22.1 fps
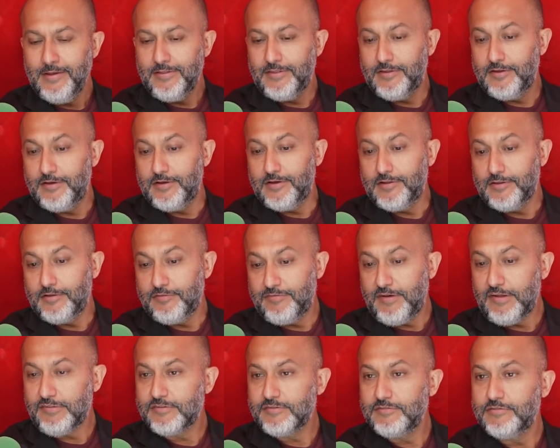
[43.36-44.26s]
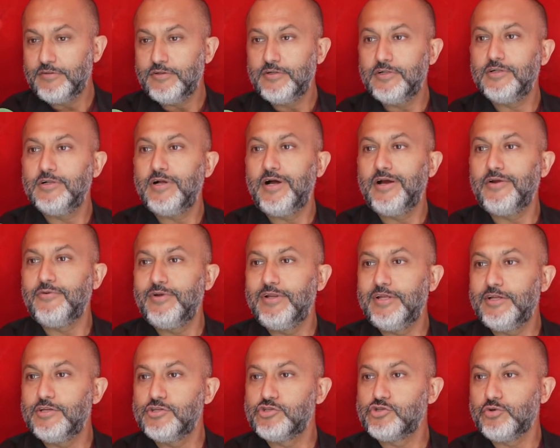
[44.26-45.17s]
the festival. I
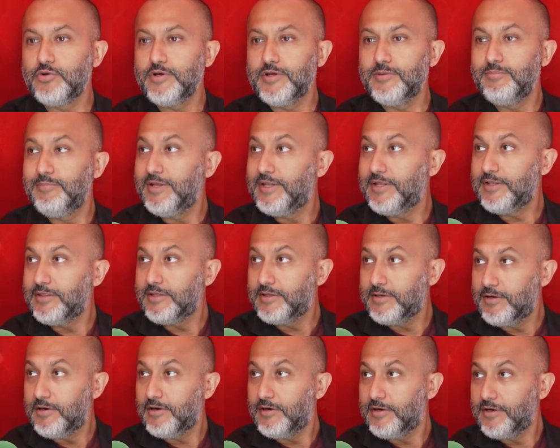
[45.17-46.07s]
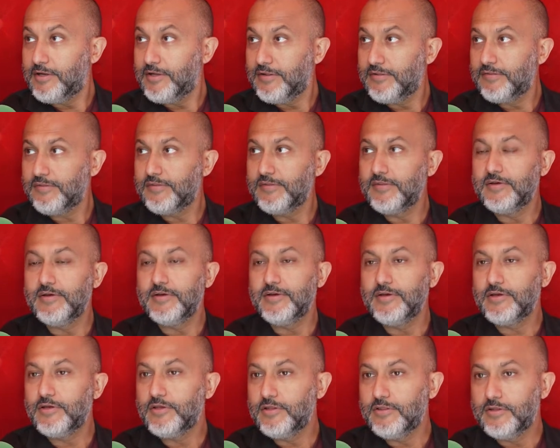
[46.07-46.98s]
really enjoyed meeting the artists,
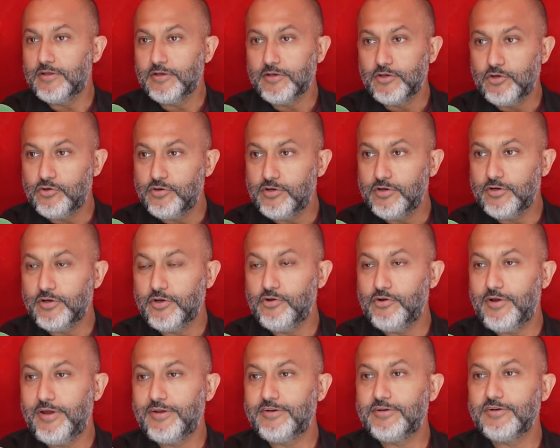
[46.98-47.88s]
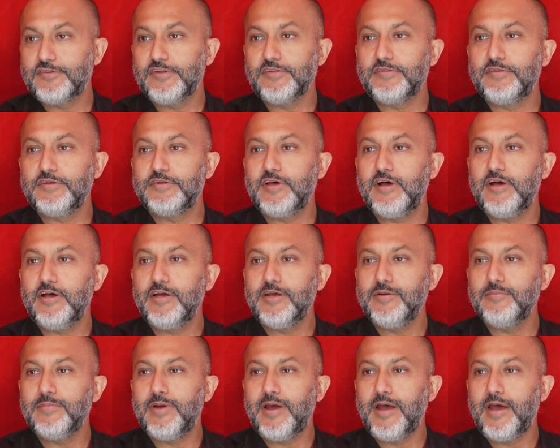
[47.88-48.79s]
the curators at the
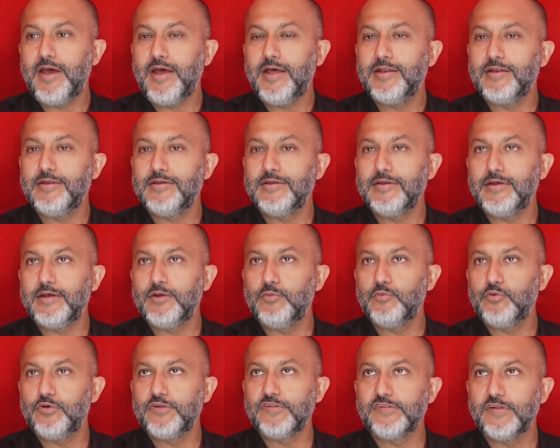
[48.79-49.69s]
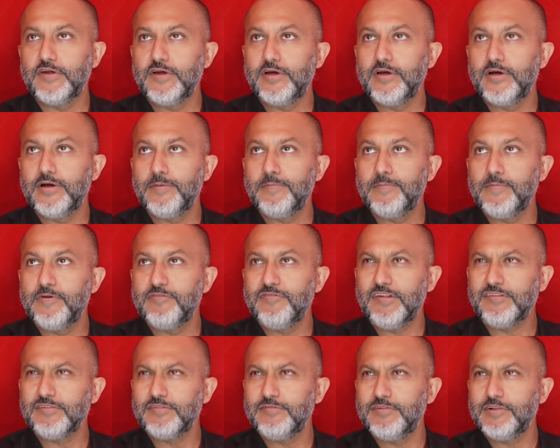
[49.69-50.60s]
time. And it was a
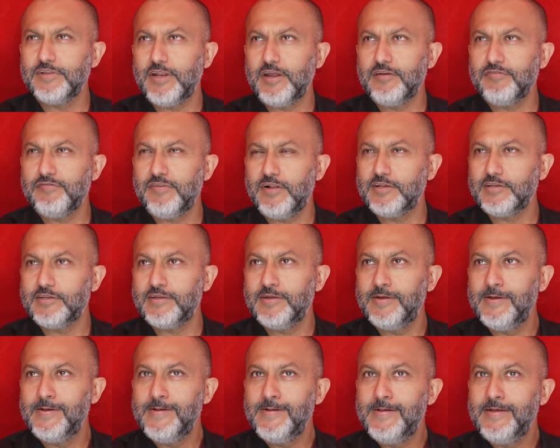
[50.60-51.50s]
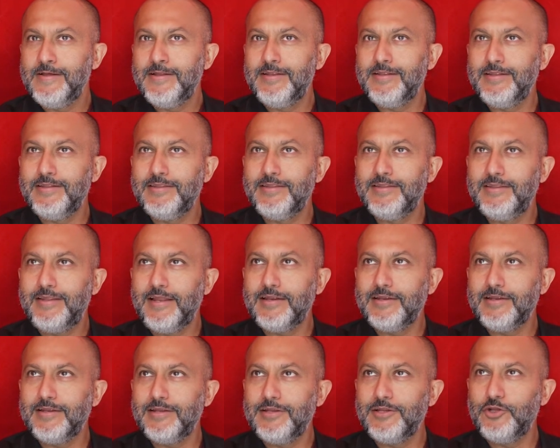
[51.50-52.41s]
festival that I felt
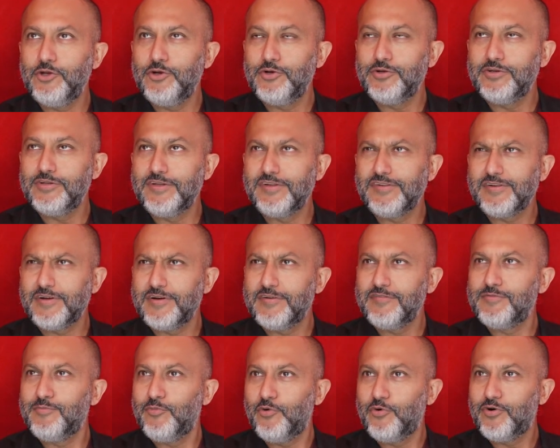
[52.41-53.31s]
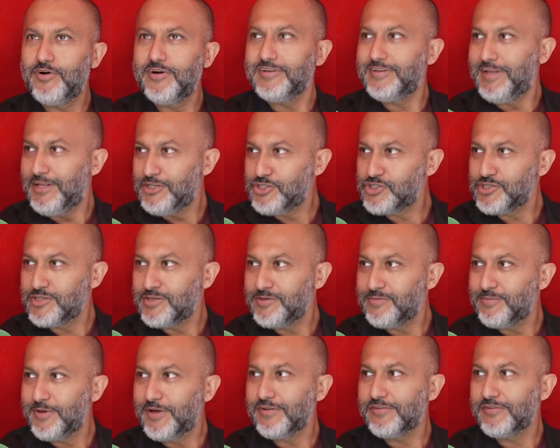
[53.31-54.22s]
that, deserved more
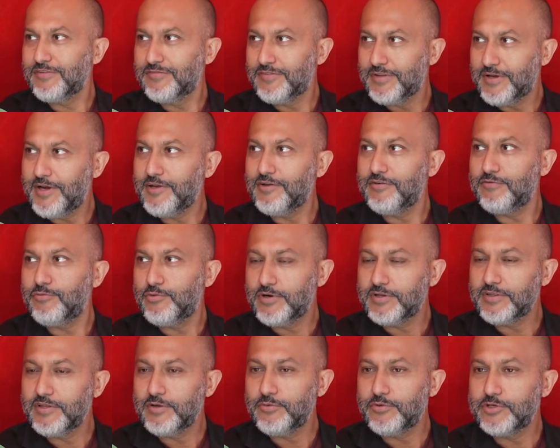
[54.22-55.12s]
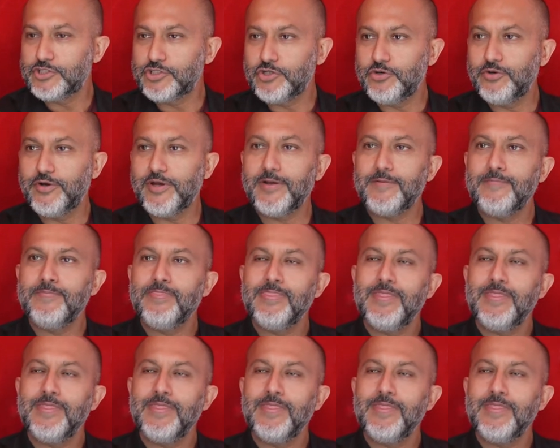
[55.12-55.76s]
attention because of the kind of work they were showing.